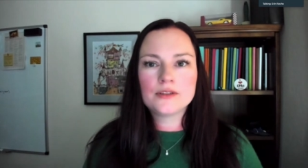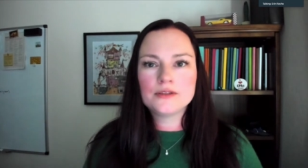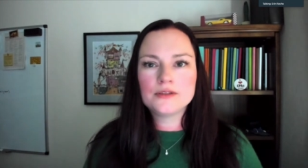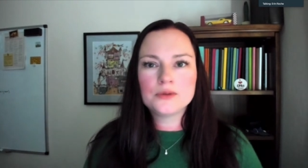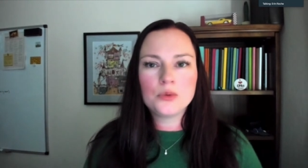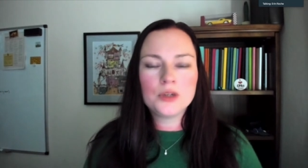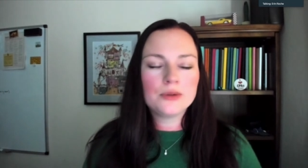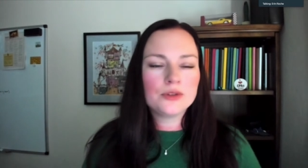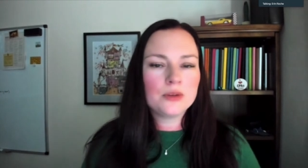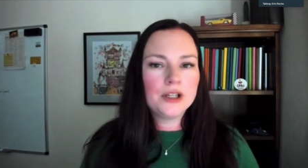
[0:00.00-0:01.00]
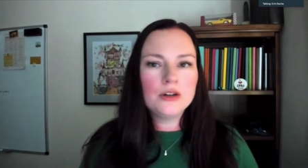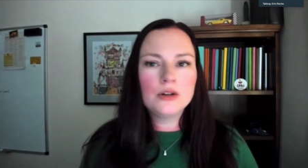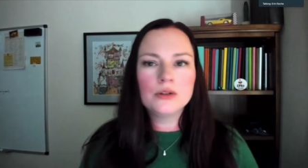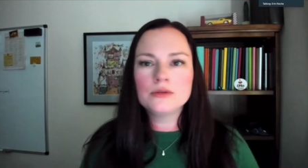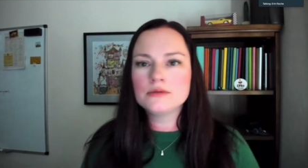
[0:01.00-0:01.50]
when I was on my
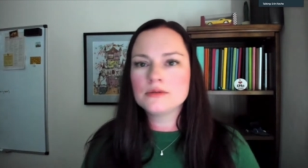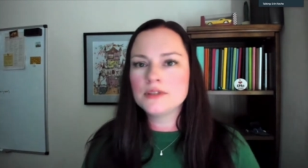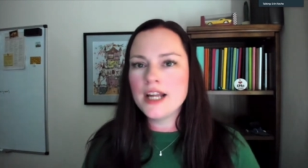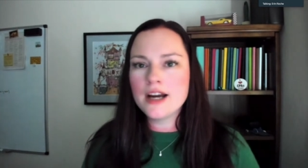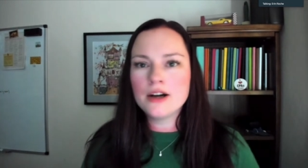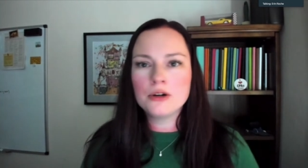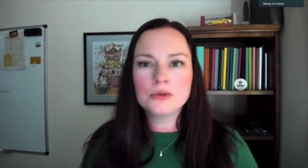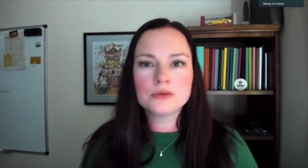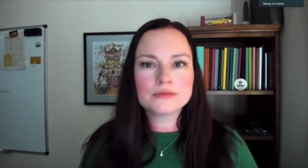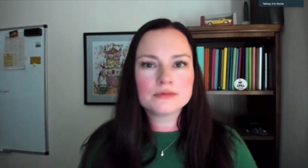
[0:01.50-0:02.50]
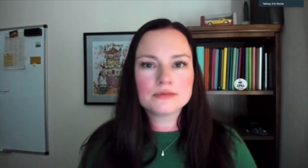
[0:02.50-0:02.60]
own, now,